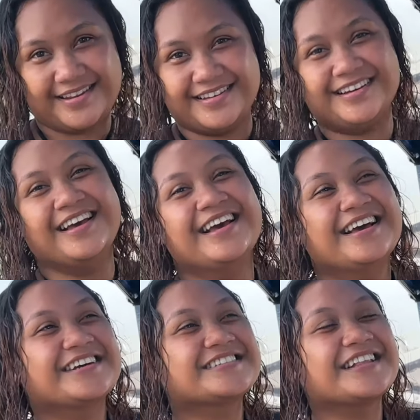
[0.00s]
There's
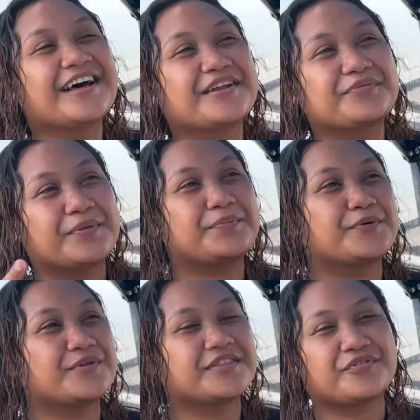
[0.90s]
a lot of people
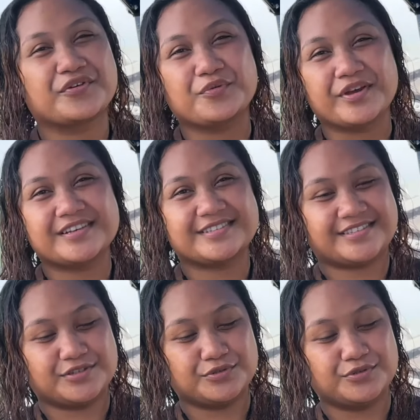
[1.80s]
with different ways.
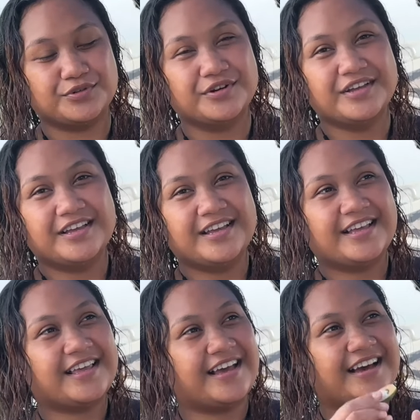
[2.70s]
Fancy,
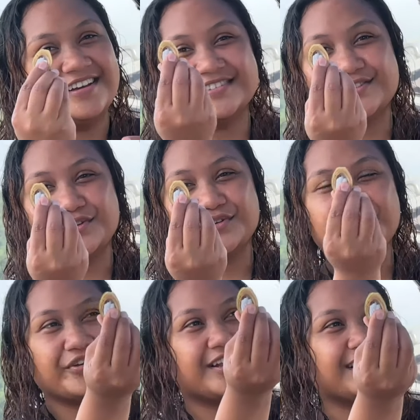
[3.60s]
fancy. Yeah, so
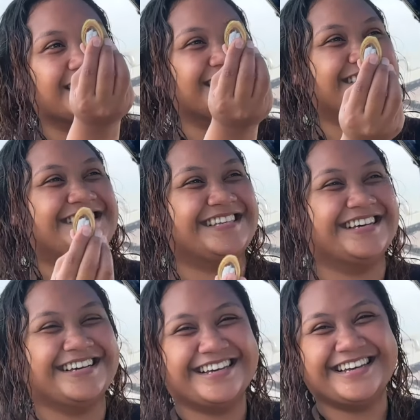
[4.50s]
here it is. Uh,